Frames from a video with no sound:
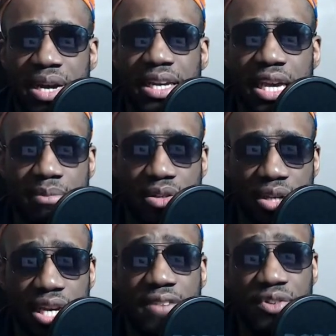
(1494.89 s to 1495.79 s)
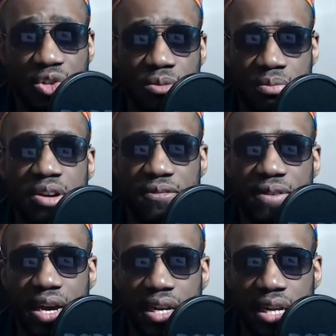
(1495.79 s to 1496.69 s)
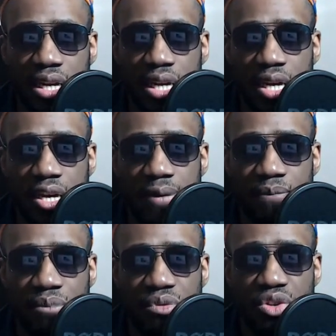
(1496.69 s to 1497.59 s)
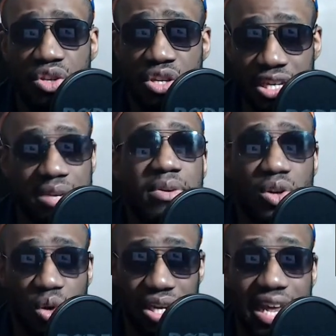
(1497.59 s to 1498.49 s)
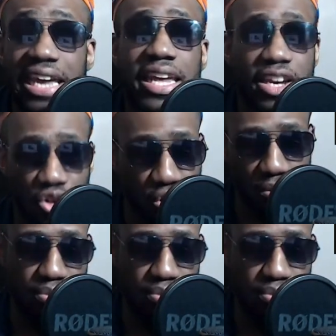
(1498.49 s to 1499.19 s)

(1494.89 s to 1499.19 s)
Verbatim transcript: came out, if you're a Superman fan, he came out looking like like a chump.